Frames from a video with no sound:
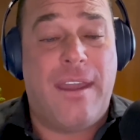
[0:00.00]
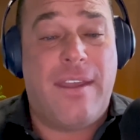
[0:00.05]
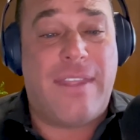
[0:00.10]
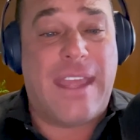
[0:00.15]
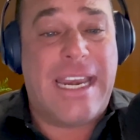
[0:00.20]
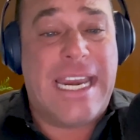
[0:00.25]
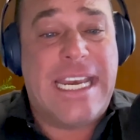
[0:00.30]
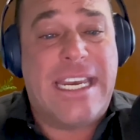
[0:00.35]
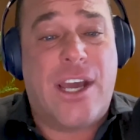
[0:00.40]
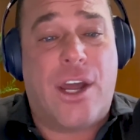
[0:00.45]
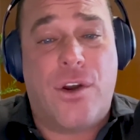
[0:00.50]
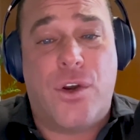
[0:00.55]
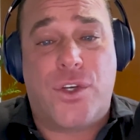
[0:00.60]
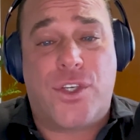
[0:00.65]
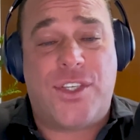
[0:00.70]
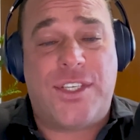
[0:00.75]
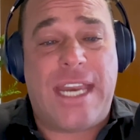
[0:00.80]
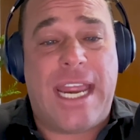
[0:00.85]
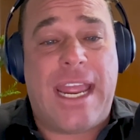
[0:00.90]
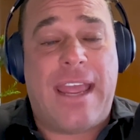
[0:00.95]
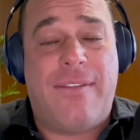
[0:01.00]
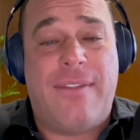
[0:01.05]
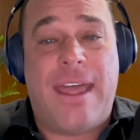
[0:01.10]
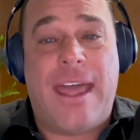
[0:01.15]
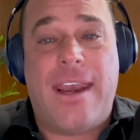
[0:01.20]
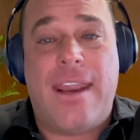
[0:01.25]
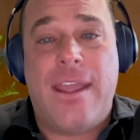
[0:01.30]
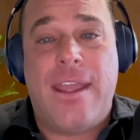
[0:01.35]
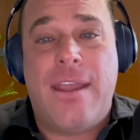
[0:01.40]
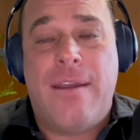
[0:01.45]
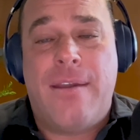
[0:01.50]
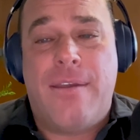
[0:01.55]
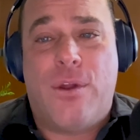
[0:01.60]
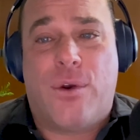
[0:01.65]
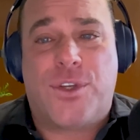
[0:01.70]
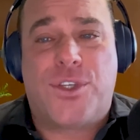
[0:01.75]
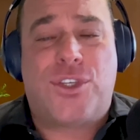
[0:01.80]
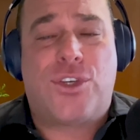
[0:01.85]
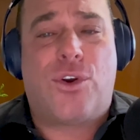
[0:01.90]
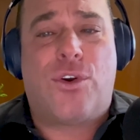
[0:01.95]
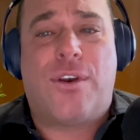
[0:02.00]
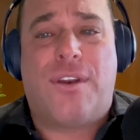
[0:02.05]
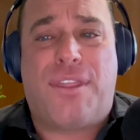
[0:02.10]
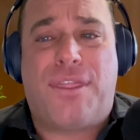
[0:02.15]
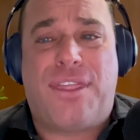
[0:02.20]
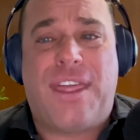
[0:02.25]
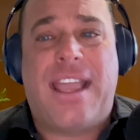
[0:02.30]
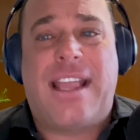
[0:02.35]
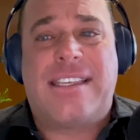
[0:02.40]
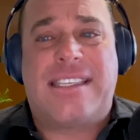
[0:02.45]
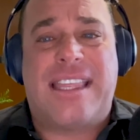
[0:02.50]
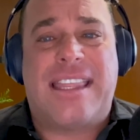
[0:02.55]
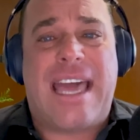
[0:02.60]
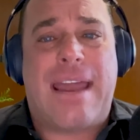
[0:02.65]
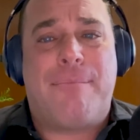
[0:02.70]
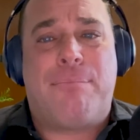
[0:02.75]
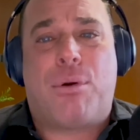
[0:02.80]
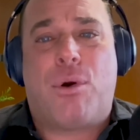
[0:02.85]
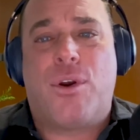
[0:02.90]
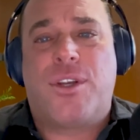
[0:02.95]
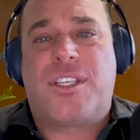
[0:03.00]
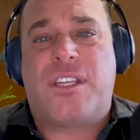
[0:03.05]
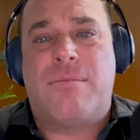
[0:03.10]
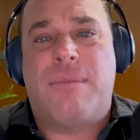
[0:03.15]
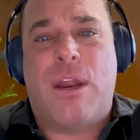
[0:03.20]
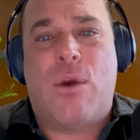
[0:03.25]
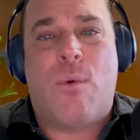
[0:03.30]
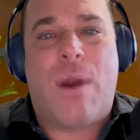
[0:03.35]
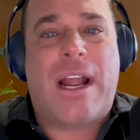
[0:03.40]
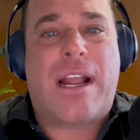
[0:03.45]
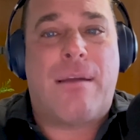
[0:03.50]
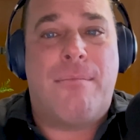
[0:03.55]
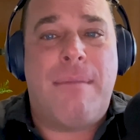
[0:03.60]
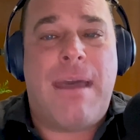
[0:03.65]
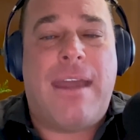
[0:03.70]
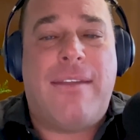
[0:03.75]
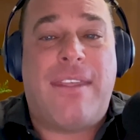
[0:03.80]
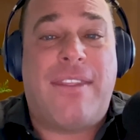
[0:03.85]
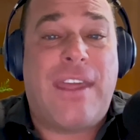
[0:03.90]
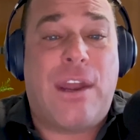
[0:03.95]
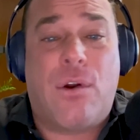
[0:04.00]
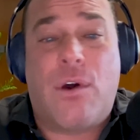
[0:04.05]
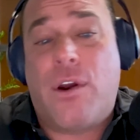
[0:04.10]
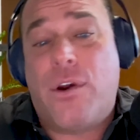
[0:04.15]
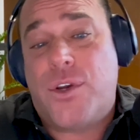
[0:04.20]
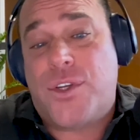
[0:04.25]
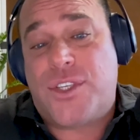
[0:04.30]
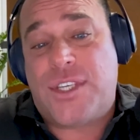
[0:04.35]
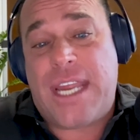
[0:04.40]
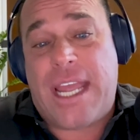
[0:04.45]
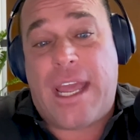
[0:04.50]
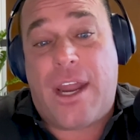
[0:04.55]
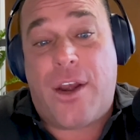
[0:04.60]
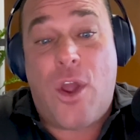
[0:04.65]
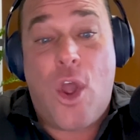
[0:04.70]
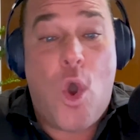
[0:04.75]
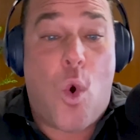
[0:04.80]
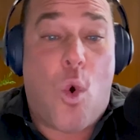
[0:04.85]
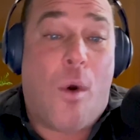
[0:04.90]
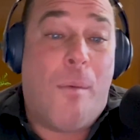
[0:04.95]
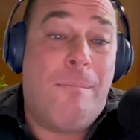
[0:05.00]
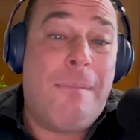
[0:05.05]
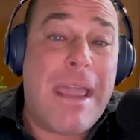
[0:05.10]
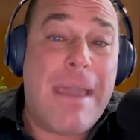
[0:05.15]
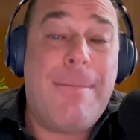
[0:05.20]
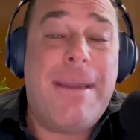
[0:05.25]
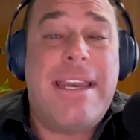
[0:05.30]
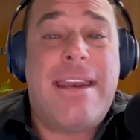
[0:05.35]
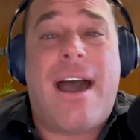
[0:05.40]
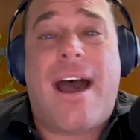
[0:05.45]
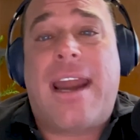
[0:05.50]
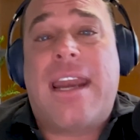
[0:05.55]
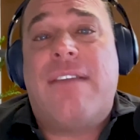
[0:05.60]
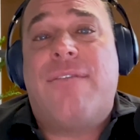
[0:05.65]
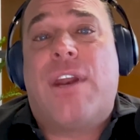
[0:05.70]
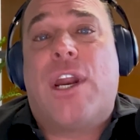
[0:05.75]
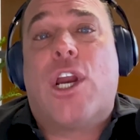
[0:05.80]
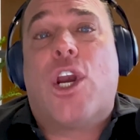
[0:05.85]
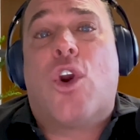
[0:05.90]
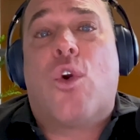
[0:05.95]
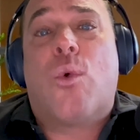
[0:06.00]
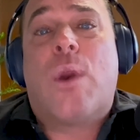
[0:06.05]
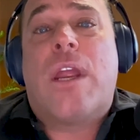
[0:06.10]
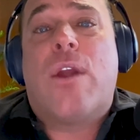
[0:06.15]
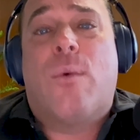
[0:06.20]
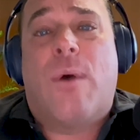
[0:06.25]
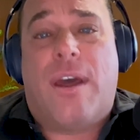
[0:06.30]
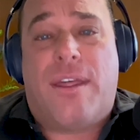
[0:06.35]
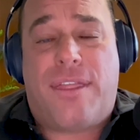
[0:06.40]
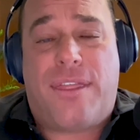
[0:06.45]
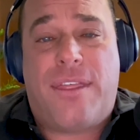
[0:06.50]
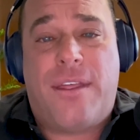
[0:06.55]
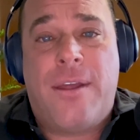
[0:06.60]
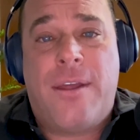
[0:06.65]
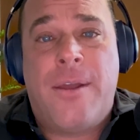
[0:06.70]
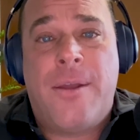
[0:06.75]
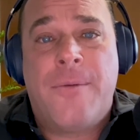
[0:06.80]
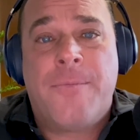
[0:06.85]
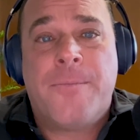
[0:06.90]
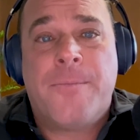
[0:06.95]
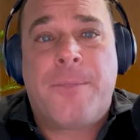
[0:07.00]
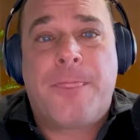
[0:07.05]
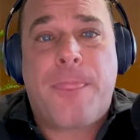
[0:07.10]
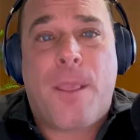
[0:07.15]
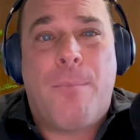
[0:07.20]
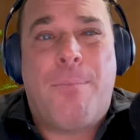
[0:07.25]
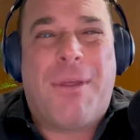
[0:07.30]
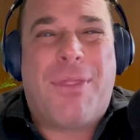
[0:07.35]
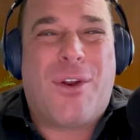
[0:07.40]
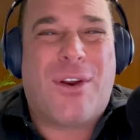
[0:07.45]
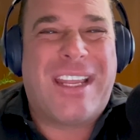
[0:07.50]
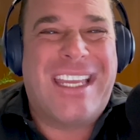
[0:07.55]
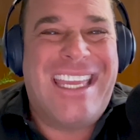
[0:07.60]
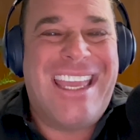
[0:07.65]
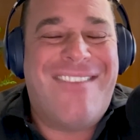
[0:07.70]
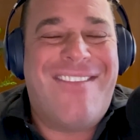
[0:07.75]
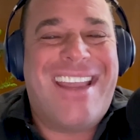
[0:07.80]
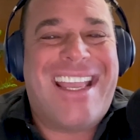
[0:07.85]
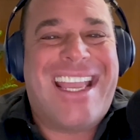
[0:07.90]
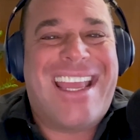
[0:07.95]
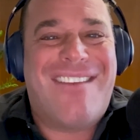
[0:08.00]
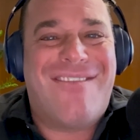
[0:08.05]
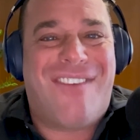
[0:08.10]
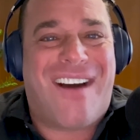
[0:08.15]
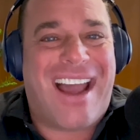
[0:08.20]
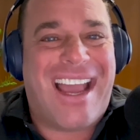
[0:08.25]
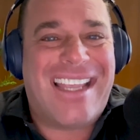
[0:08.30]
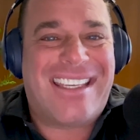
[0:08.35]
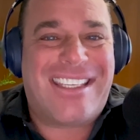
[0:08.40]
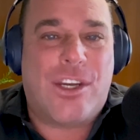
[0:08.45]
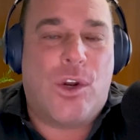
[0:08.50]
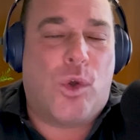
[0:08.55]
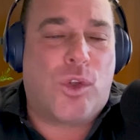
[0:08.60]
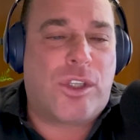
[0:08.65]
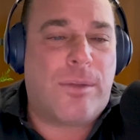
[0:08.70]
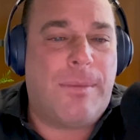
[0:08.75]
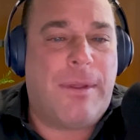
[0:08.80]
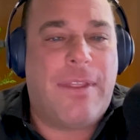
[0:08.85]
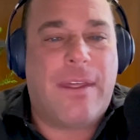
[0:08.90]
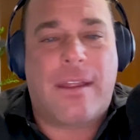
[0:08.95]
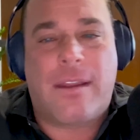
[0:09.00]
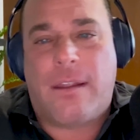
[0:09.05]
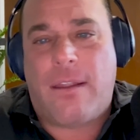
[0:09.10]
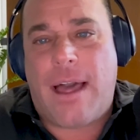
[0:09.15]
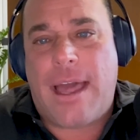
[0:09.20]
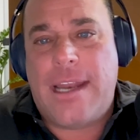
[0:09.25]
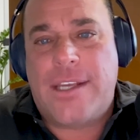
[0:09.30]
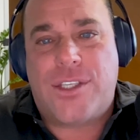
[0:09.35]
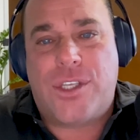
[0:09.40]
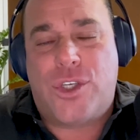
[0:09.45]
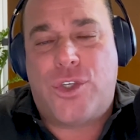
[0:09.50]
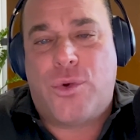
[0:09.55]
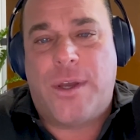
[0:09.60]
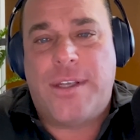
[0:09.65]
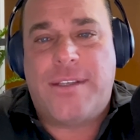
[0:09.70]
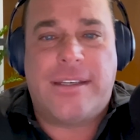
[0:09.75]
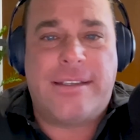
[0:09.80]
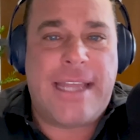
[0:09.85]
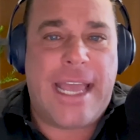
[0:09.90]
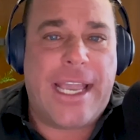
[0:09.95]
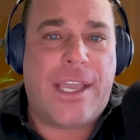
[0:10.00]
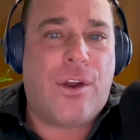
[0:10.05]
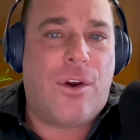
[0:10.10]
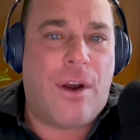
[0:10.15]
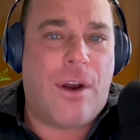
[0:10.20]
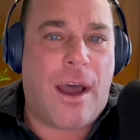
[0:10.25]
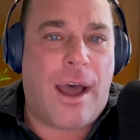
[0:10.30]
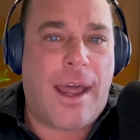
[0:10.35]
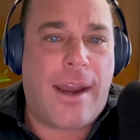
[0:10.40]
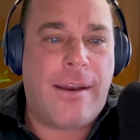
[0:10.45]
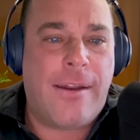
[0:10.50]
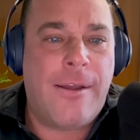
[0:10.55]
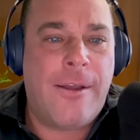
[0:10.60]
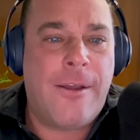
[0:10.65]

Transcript: They need to understand that there's certain things that person may recommend that they don't understand or maybe not even agree with, but they're giving advice. And ultimately, the client has the choice to take it or not.